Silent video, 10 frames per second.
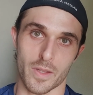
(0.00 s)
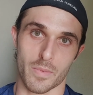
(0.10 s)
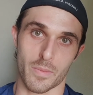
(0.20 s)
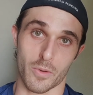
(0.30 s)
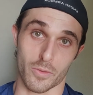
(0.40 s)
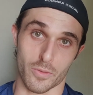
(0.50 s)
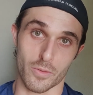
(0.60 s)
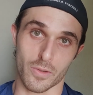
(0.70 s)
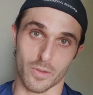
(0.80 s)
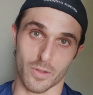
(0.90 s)
the people who
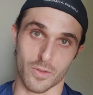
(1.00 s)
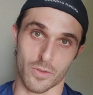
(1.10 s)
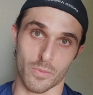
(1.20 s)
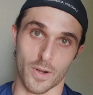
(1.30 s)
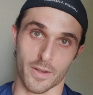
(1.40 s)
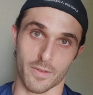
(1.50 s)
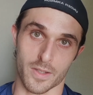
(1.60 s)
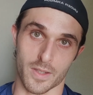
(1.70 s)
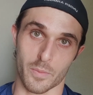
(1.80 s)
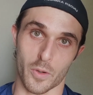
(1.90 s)
do consume
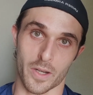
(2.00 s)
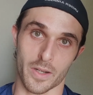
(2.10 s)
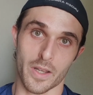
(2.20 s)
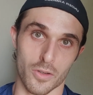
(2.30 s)
breakfast in the morning